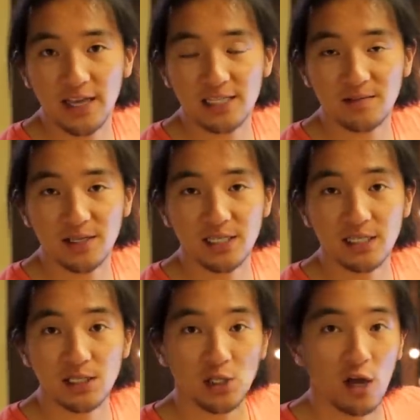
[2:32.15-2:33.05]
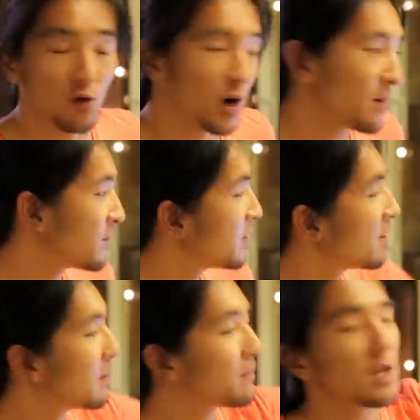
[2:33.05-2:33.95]
Phantom Assistant software,
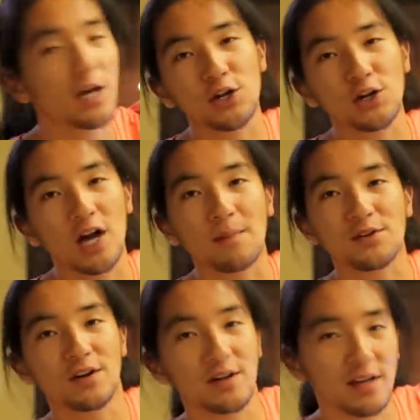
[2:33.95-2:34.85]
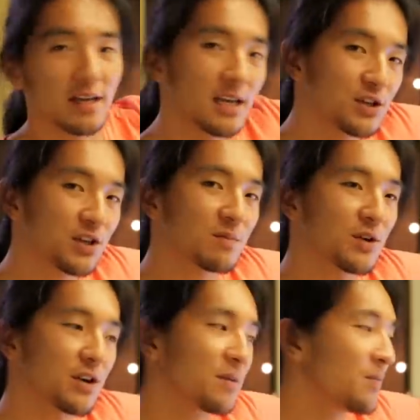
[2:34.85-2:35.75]
plug your copter into your
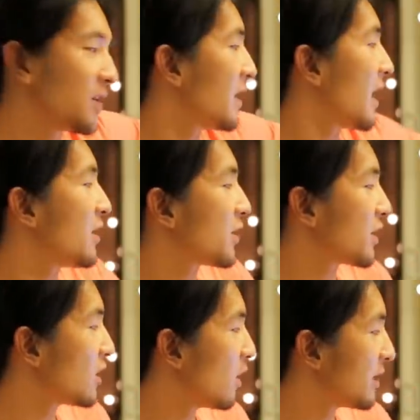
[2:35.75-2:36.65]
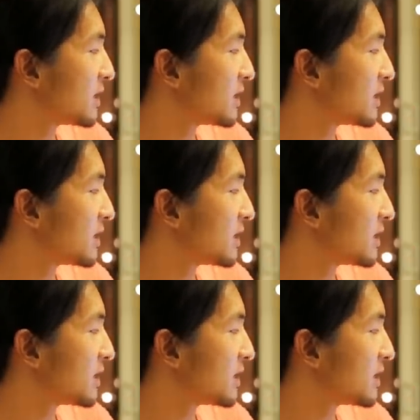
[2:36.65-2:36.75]
computer, and you're gonna go